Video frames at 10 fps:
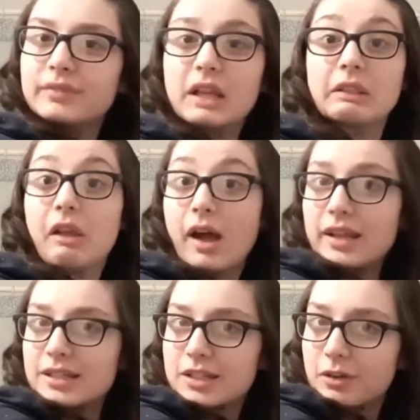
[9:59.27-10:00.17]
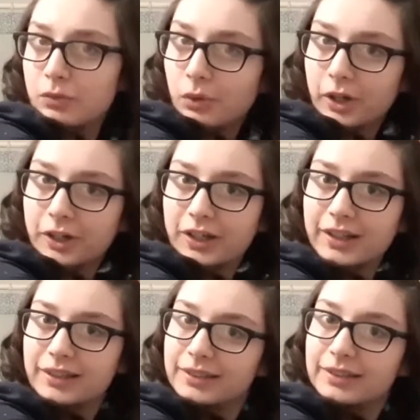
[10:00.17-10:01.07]
a lot of
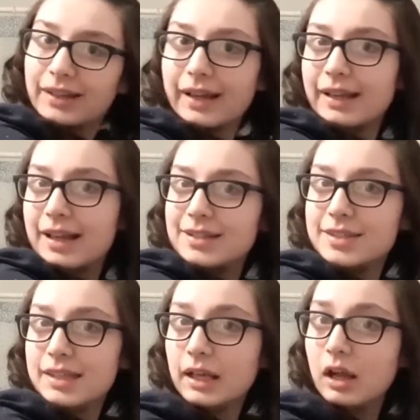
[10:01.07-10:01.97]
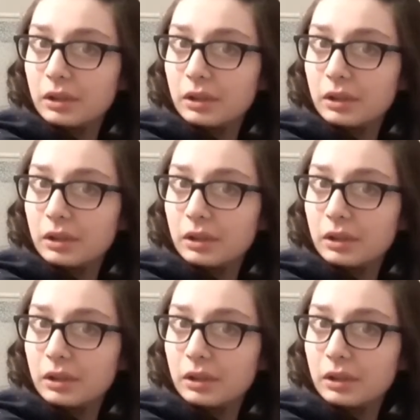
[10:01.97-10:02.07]
work, I guess, like a